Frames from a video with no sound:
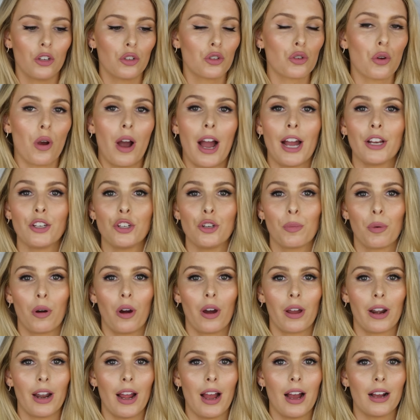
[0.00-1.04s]
try new
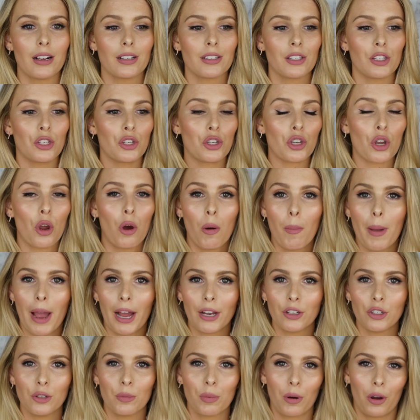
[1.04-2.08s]
products, know
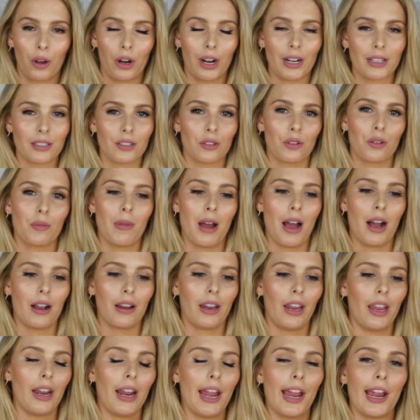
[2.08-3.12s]
about new products on the market,